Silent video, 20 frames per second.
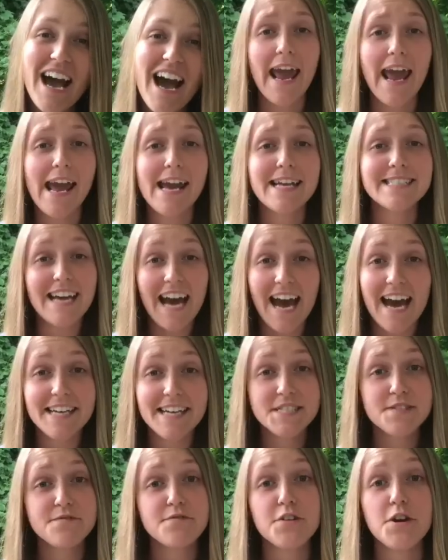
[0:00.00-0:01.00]
And
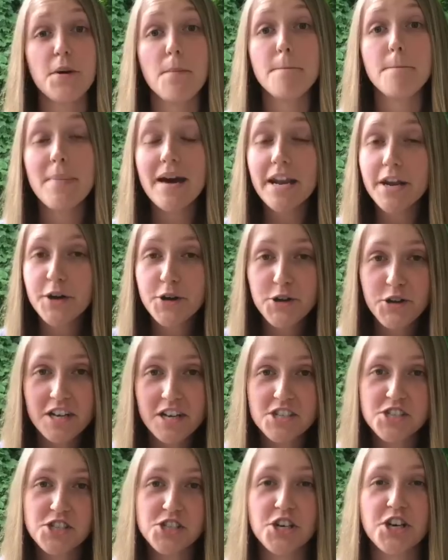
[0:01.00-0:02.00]
as for medical
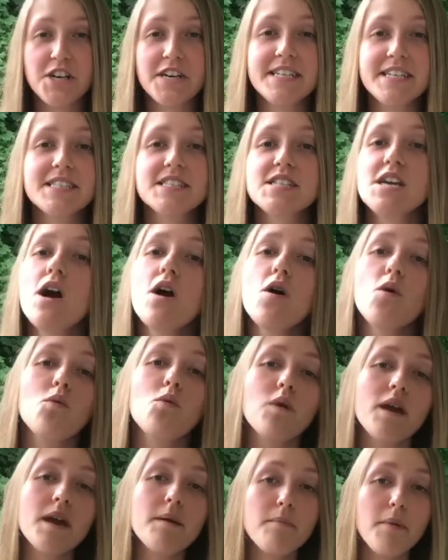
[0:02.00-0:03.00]
insurance,
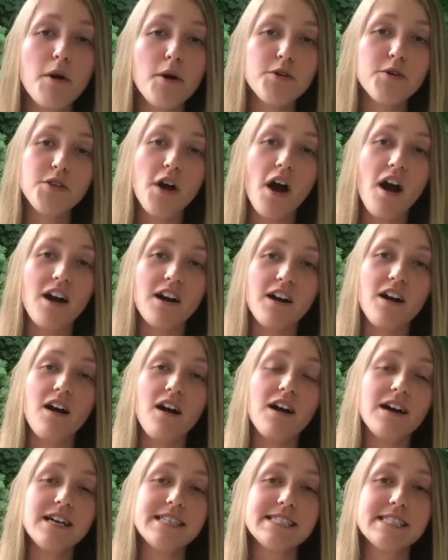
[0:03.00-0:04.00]
we both are
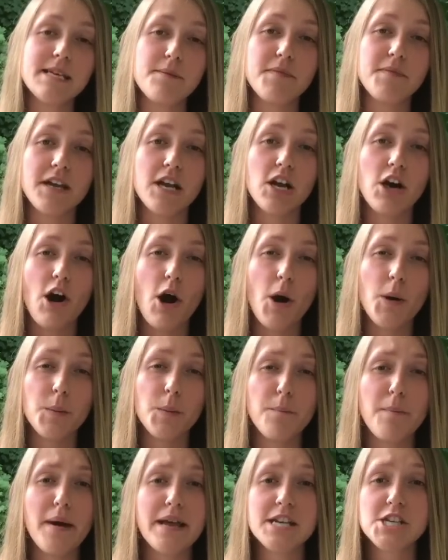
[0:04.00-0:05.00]
on something called
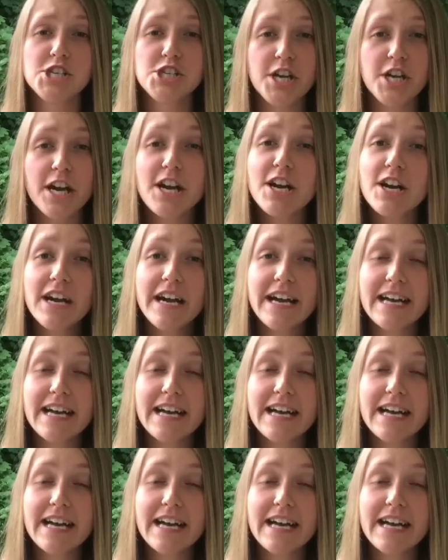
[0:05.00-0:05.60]
MediShare.